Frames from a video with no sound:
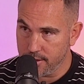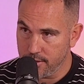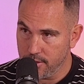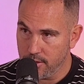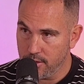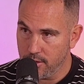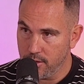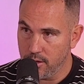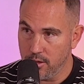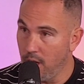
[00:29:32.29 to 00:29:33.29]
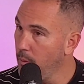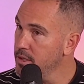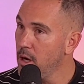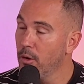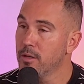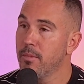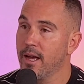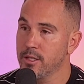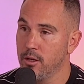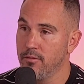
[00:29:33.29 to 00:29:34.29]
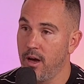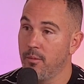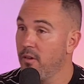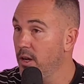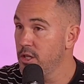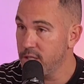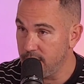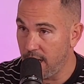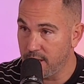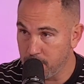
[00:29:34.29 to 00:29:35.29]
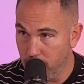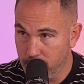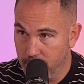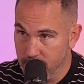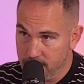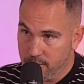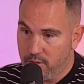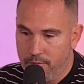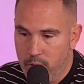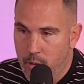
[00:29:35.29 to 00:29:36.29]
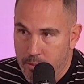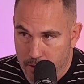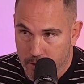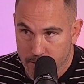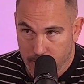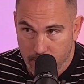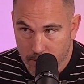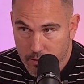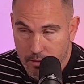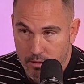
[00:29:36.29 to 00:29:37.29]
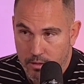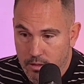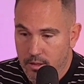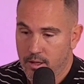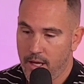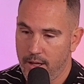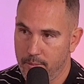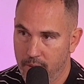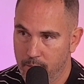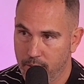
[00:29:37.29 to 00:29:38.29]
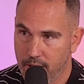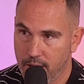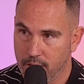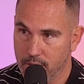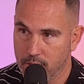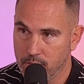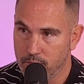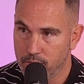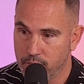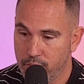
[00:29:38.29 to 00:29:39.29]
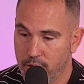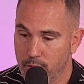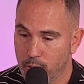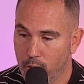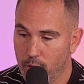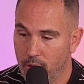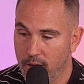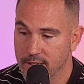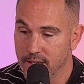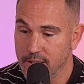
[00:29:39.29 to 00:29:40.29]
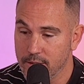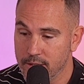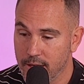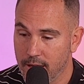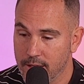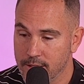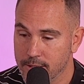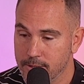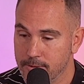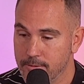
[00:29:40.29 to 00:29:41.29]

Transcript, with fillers: Yes. No one's holding back so far. We've only just started this podcast. Mm. We're a few episodes in, mm. and people are getting pretty raw. All right, let's get into today's.